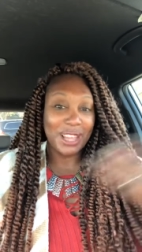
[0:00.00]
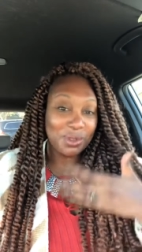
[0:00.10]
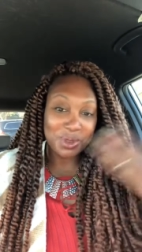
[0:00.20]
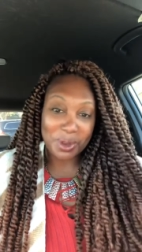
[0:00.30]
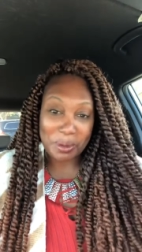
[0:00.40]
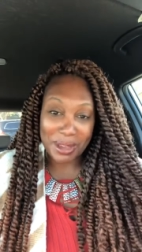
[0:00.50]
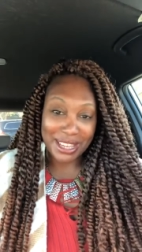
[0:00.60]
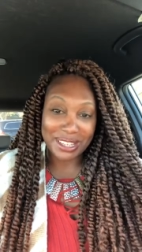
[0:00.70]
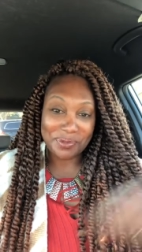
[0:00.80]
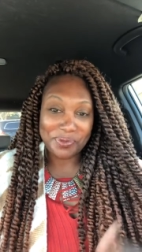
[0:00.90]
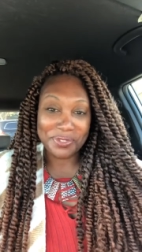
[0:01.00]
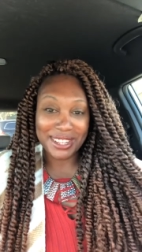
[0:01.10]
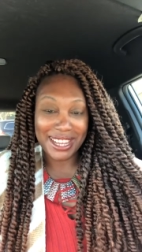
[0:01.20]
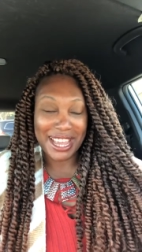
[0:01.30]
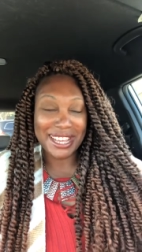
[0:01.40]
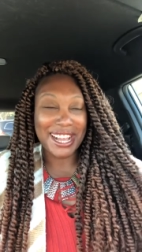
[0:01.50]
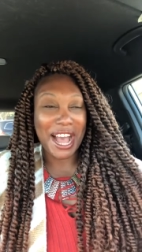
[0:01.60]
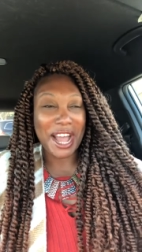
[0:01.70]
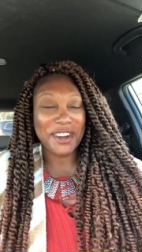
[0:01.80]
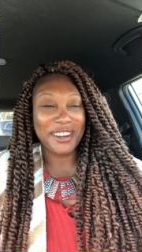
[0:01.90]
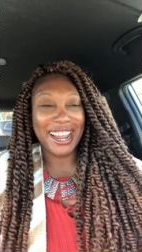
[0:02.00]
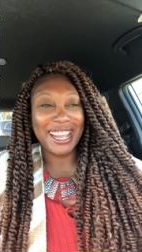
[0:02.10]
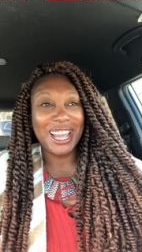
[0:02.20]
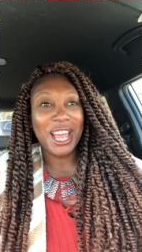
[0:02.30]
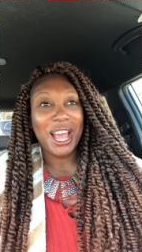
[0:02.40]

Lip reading: between me and God, right?